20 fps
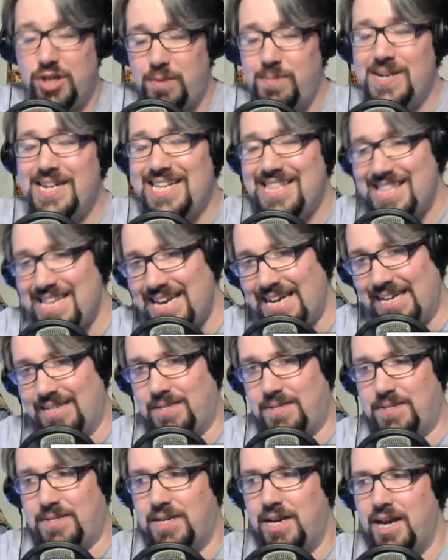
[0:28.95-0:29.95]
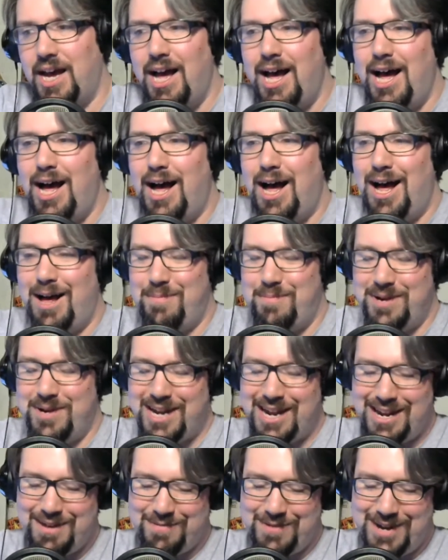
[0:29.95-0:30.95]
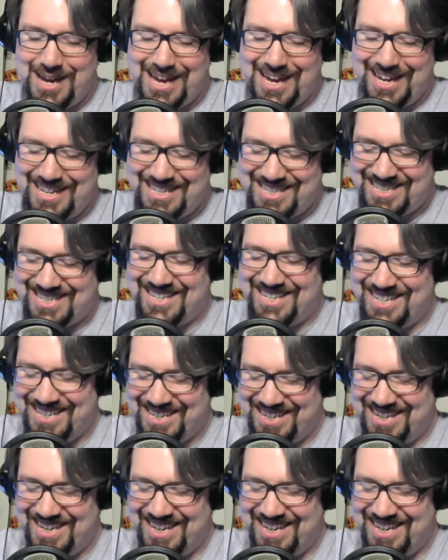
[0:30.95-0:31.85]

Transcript: so many things. But anyways...